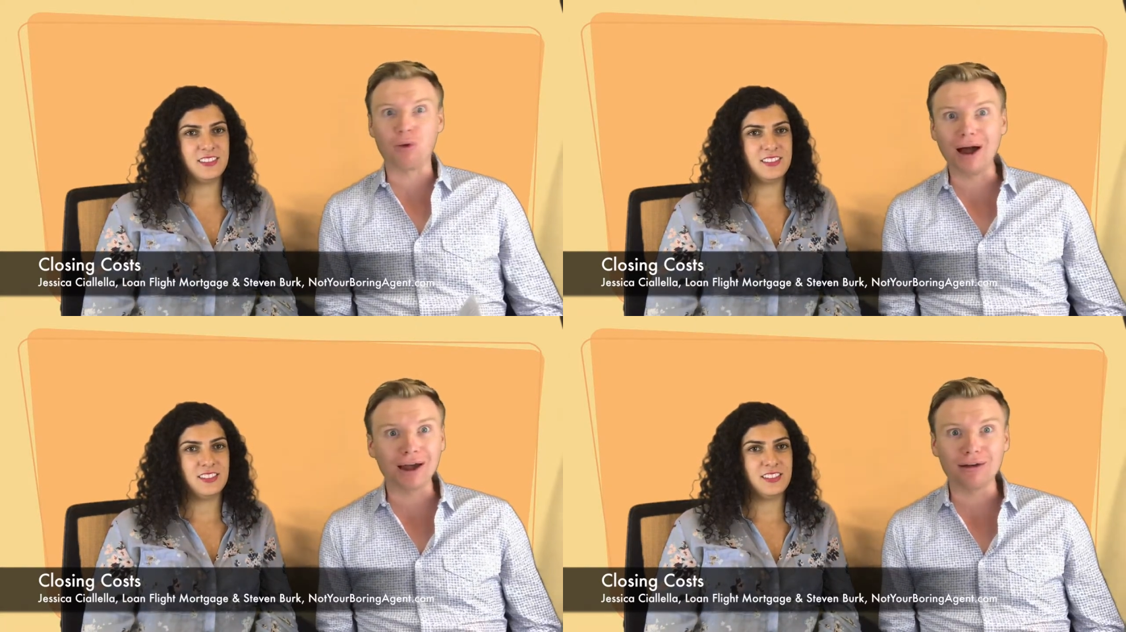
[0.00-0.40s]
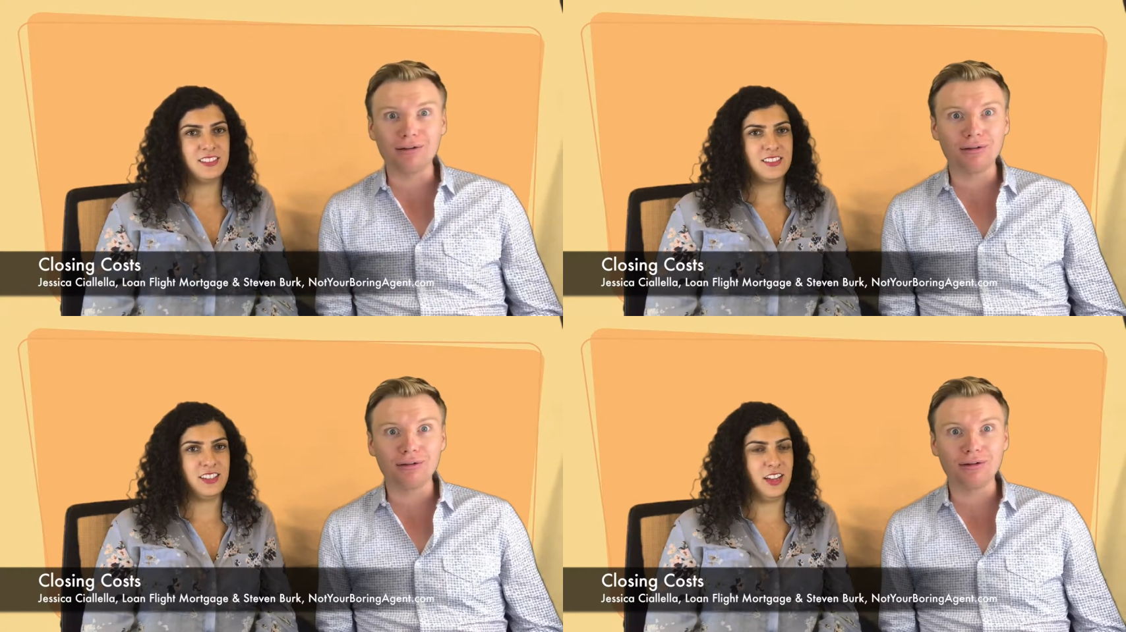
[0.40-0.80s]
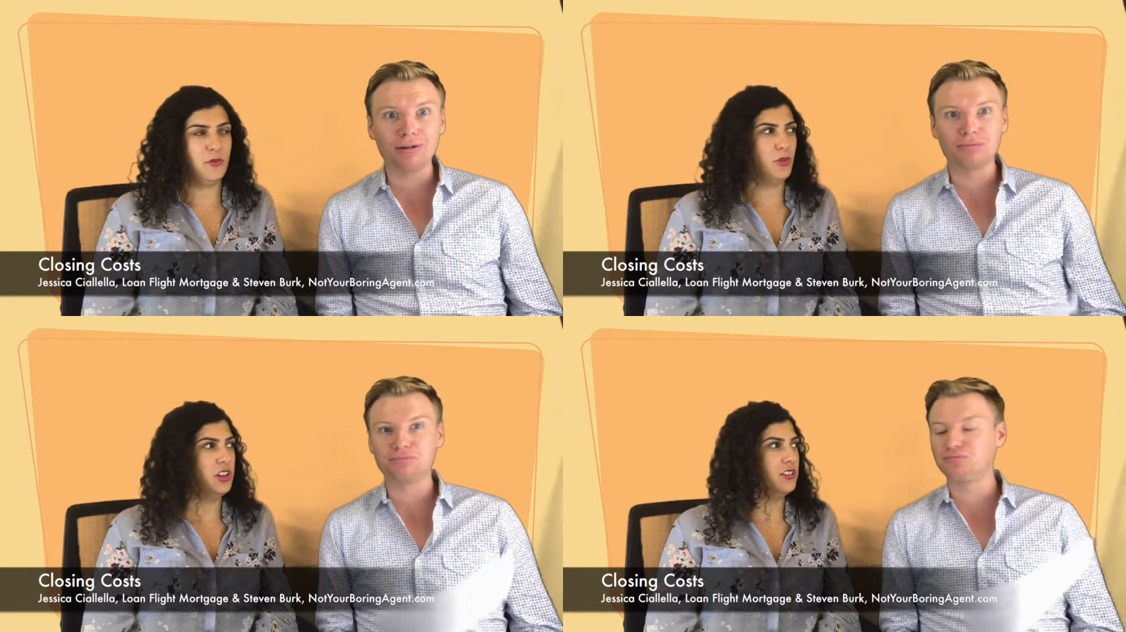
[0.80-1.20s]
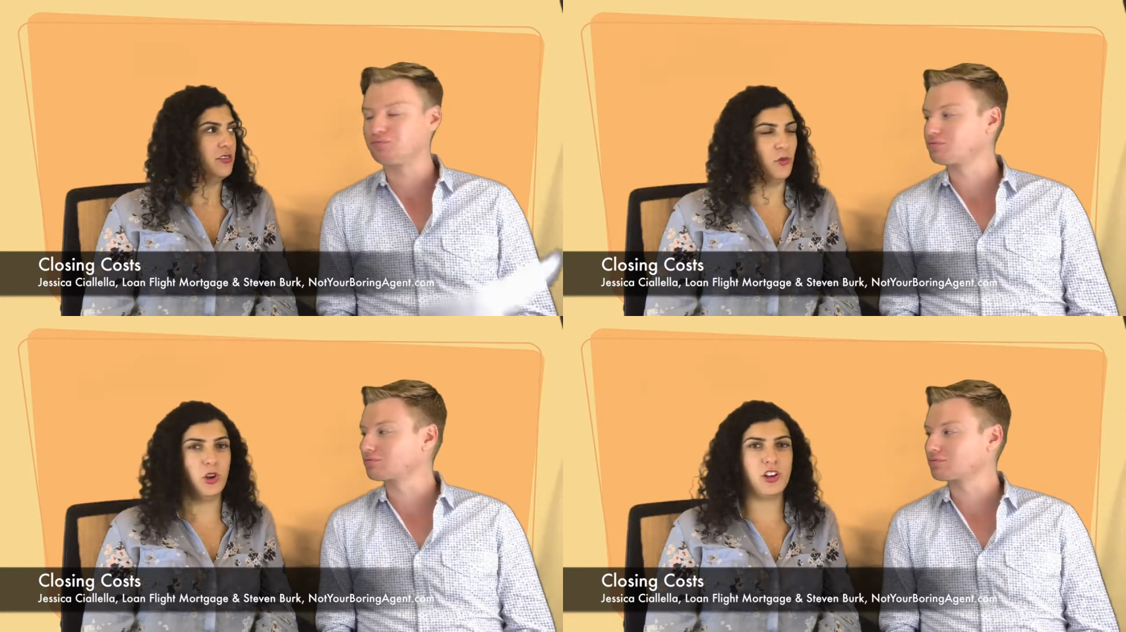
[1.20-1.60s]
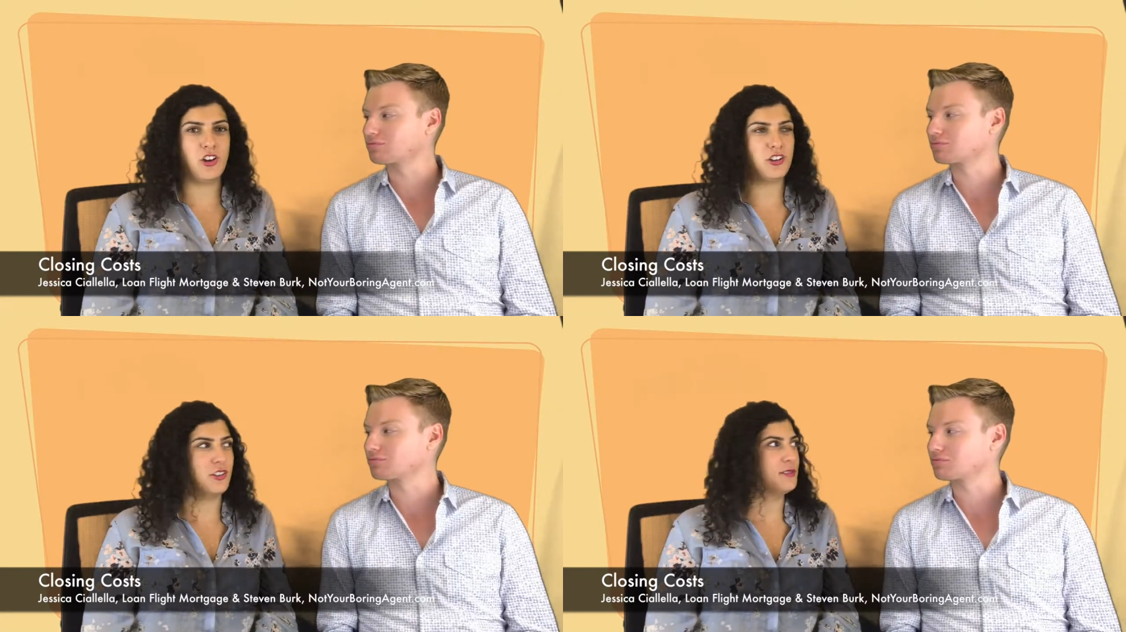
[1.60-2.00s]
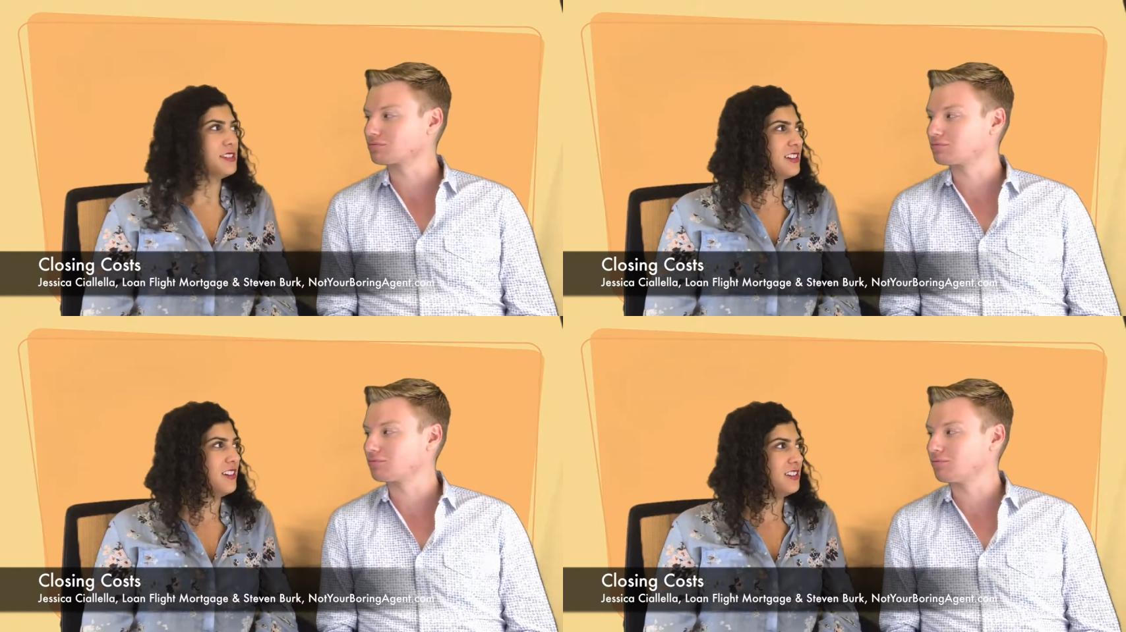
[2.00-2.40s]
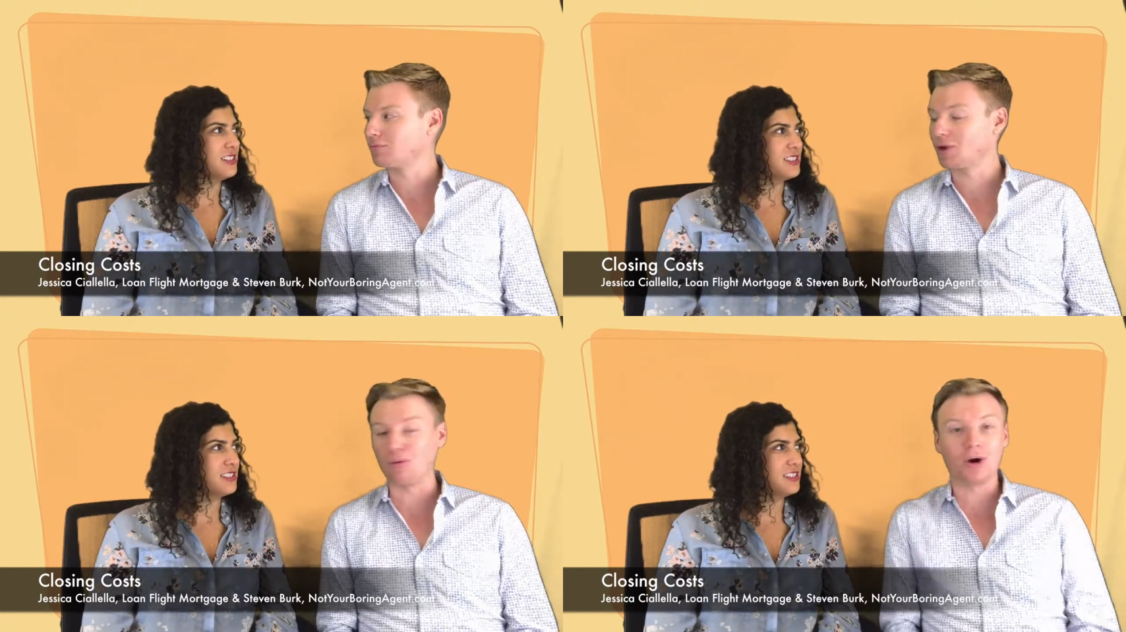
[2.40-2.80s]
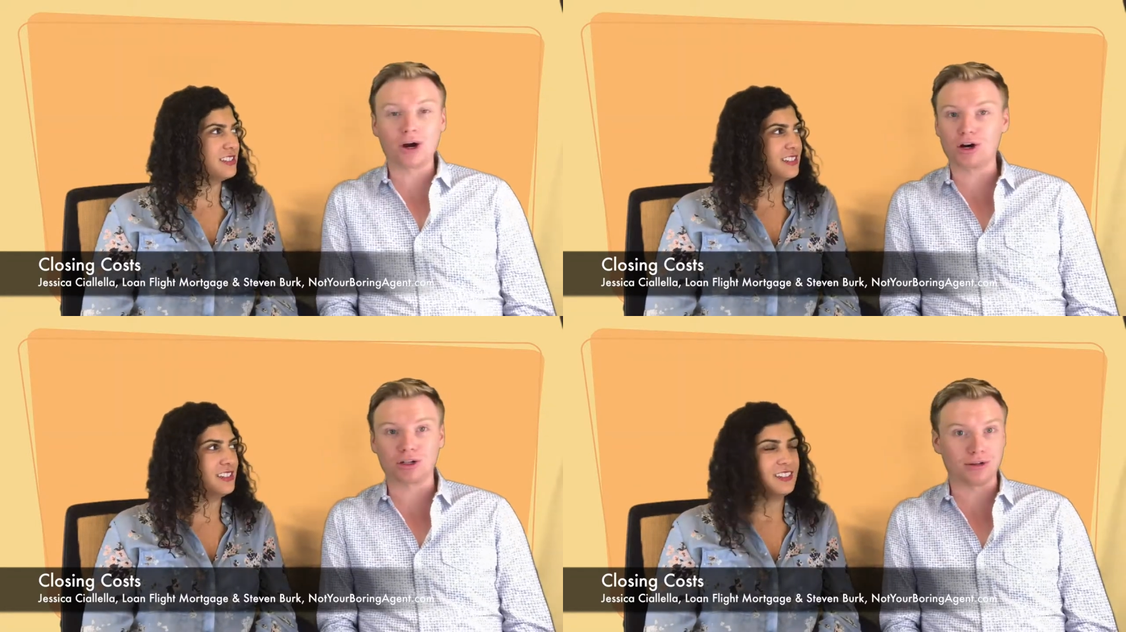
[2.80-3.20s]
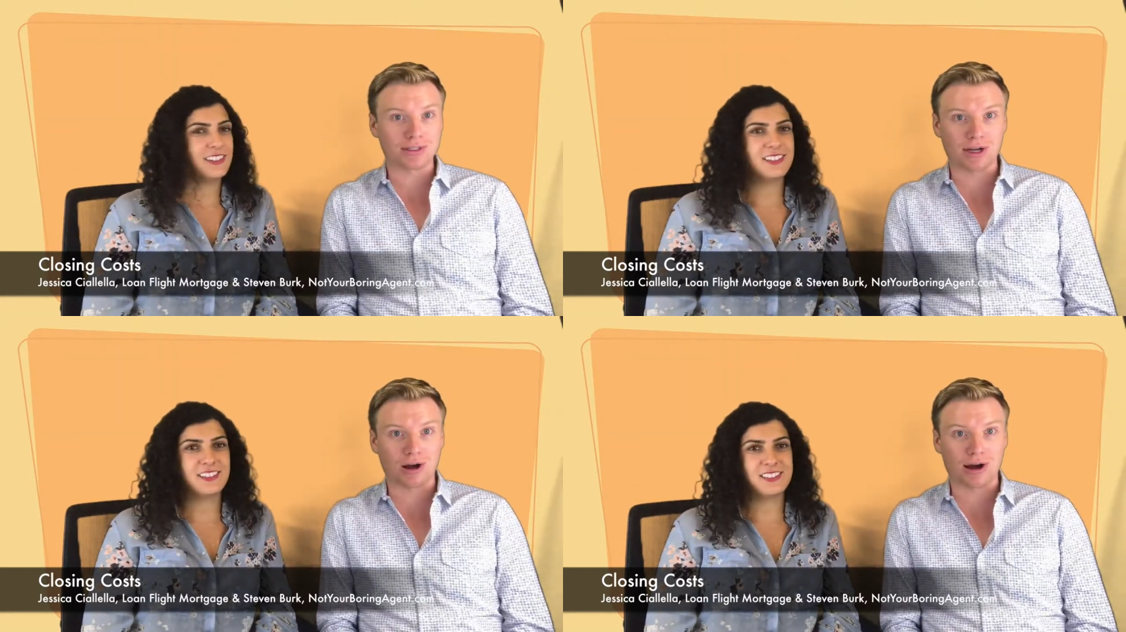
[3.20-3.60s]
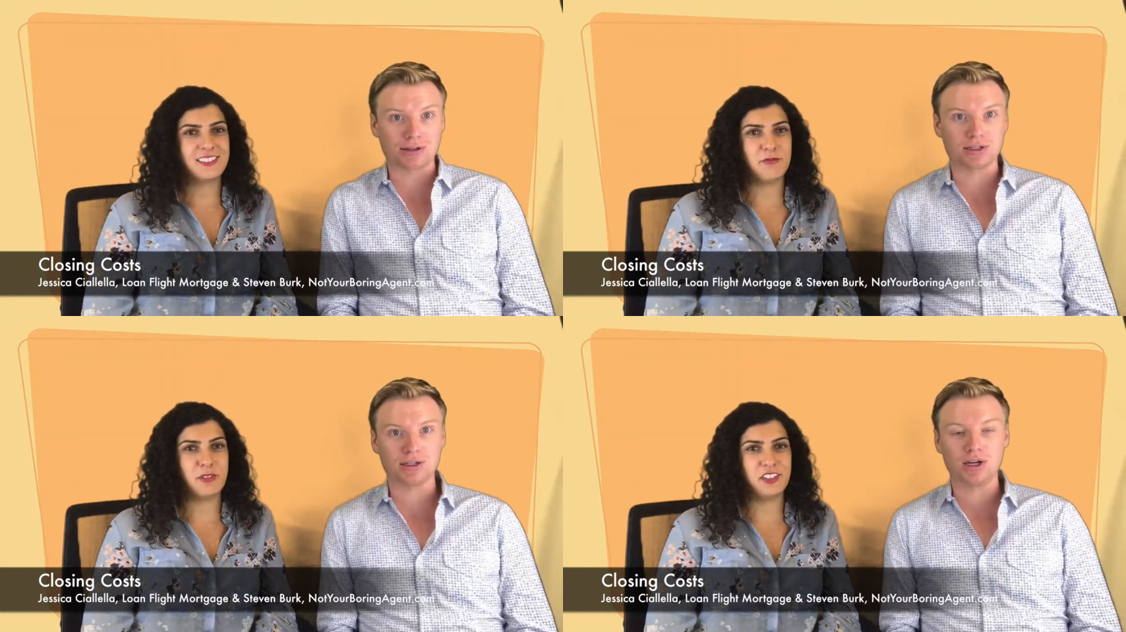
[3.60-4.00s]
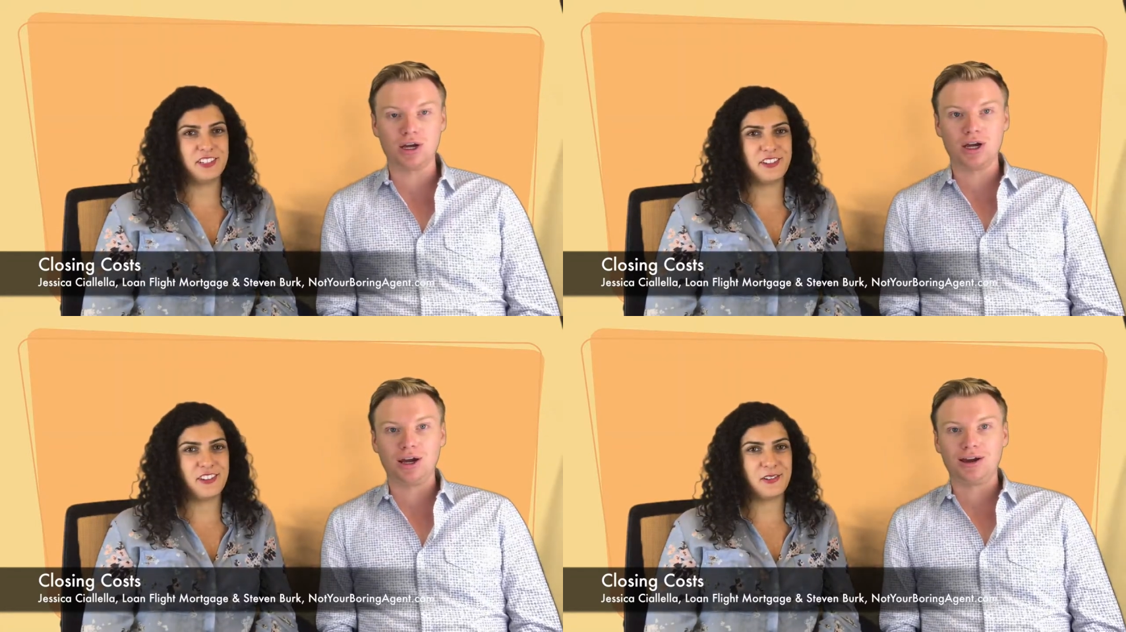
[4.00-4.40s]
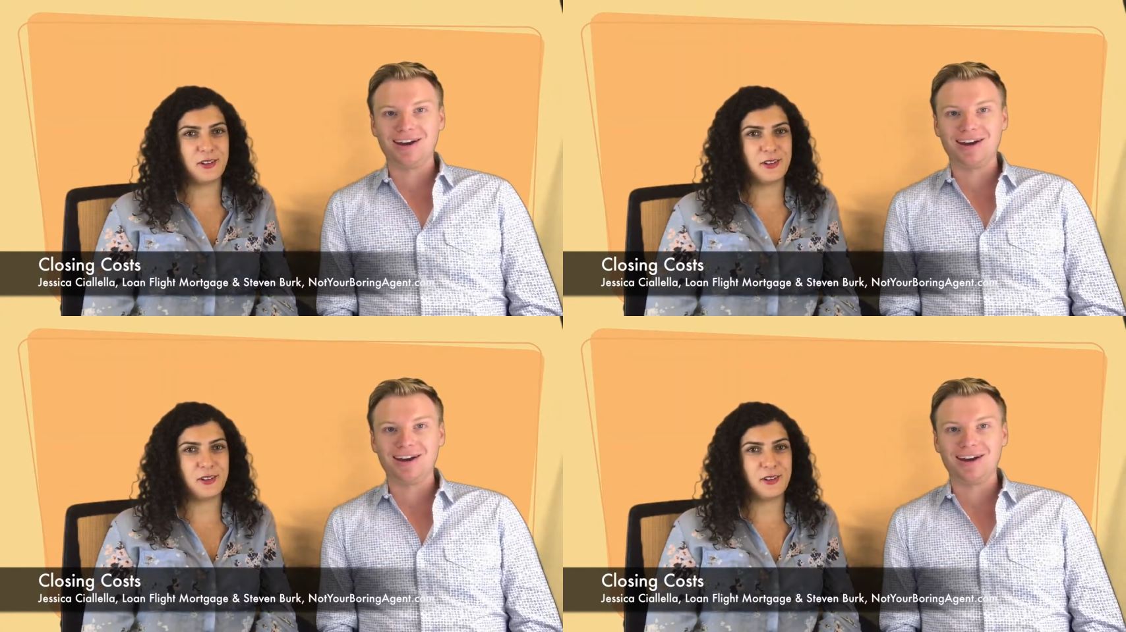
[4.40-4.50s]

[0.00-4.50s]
Speaker 1: what.
Speaker 2: Yeah, what what are closing costs? What
Speaker 1: are closing costs? A
Speaker 2: million dollar